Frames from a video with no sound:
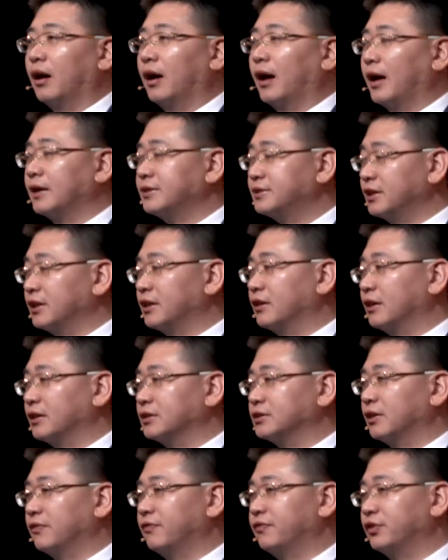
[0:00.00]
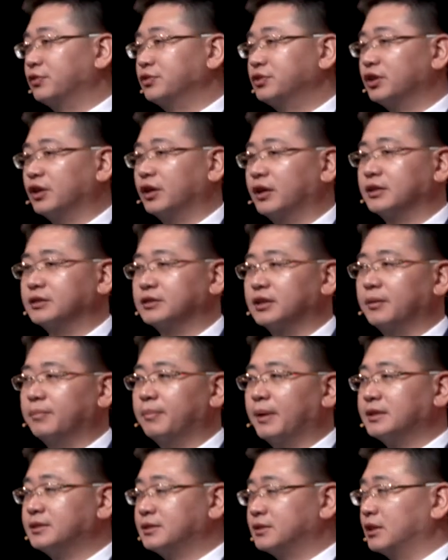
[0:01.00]
I think, is the future, is the
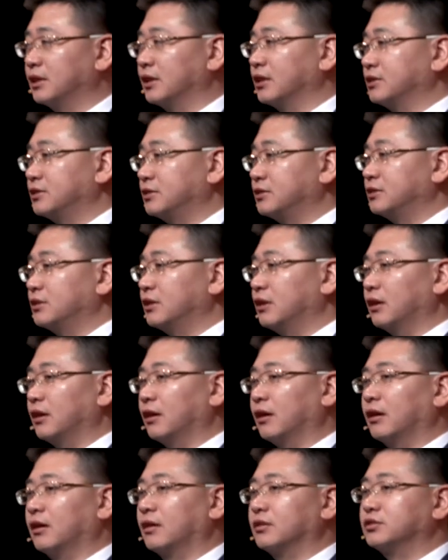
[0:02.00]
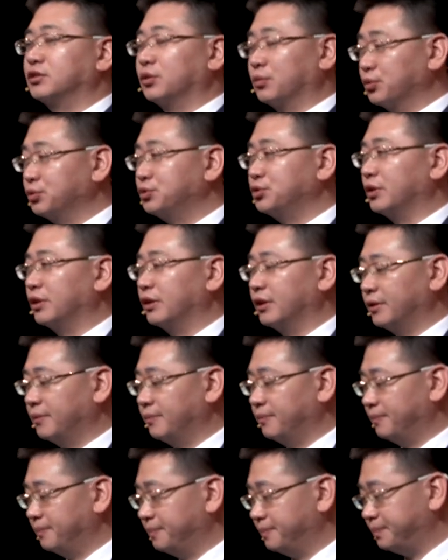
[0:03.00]
best solution.
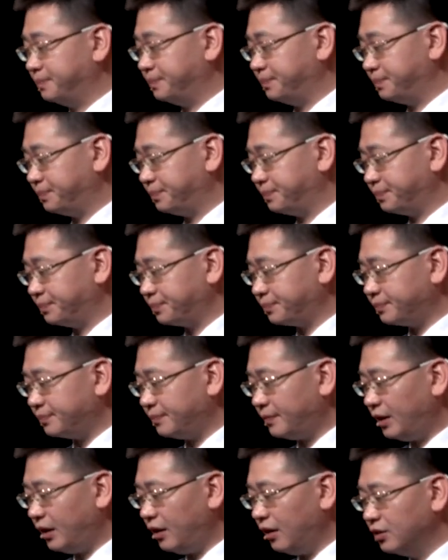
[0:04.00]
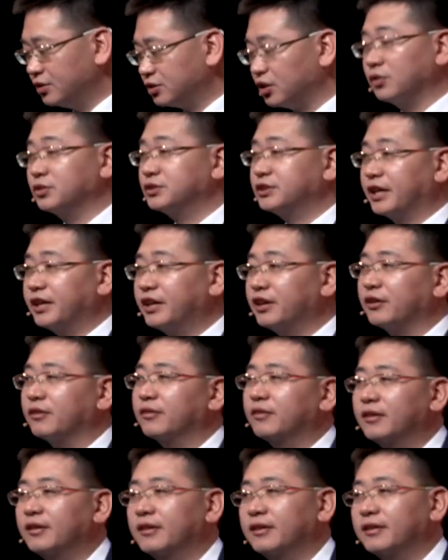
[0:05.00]
So thank you.